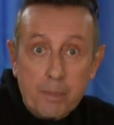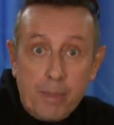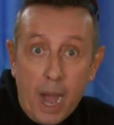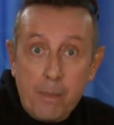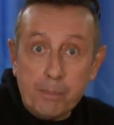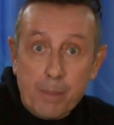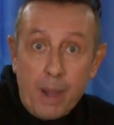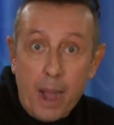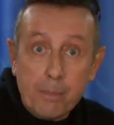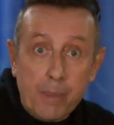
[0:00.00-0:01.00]
Bum, ba,
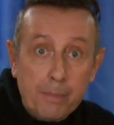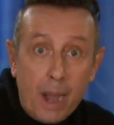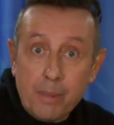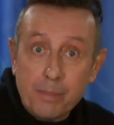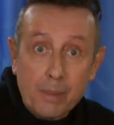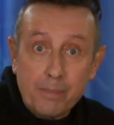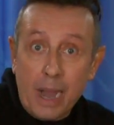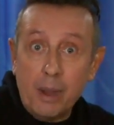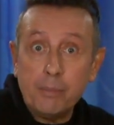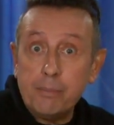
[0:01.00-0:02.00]
bum, ba, ba, ba, ba,
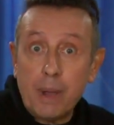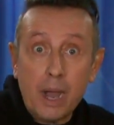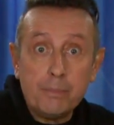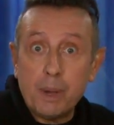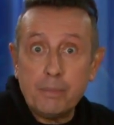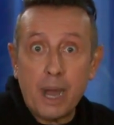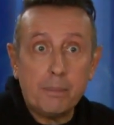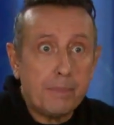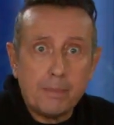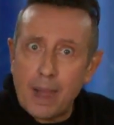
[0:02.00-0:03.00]
bum, bum, ba,
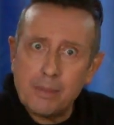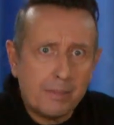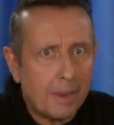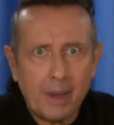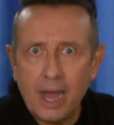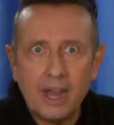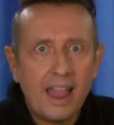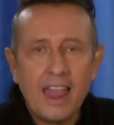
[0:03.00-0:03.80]
bum, ba, ba, ba, ba, ba.